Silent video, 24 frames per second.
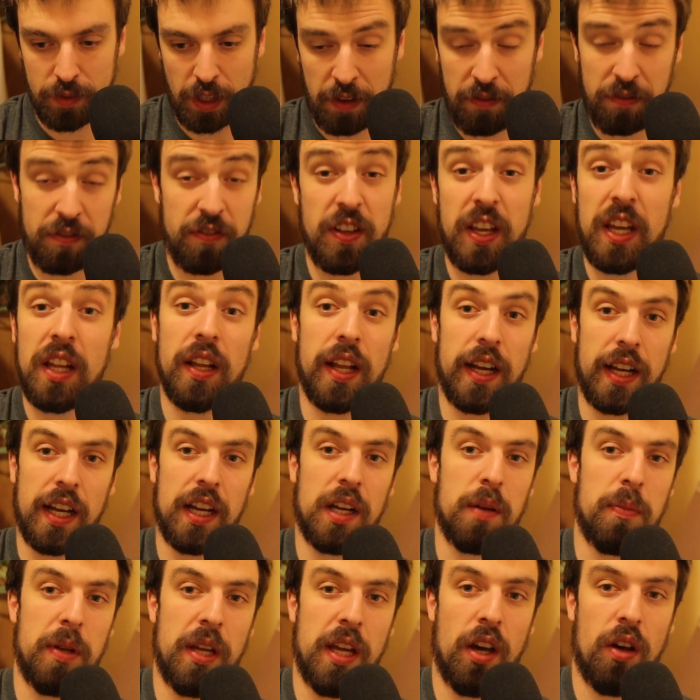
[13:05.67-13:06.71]
feel like I
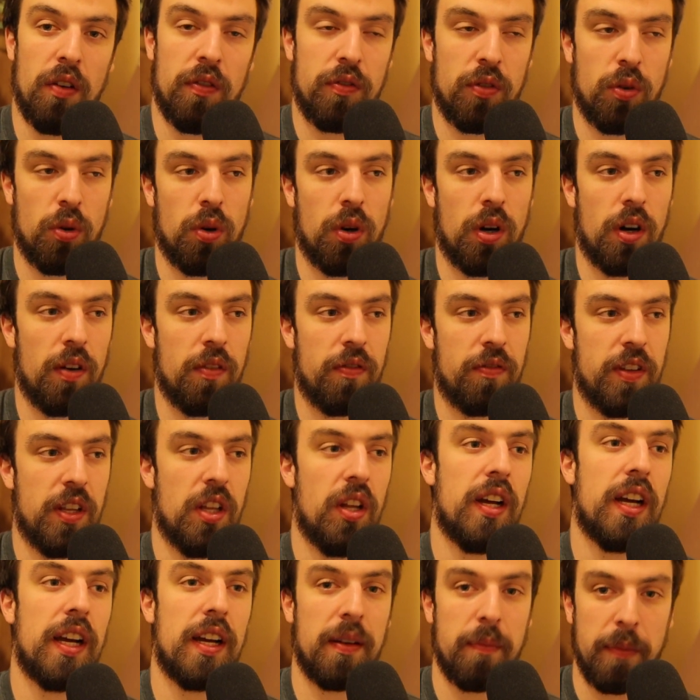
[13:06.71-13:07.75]
could be helpful or feel
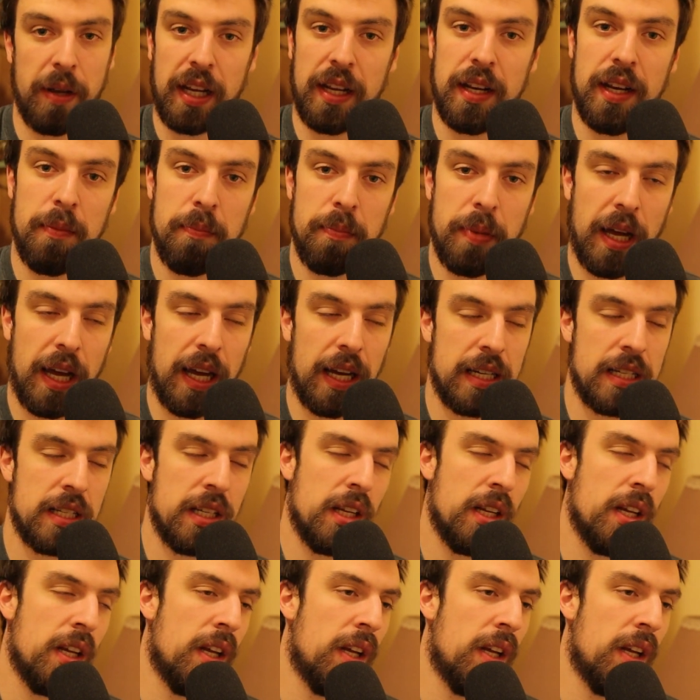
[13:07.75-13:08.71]
like I could make an impact.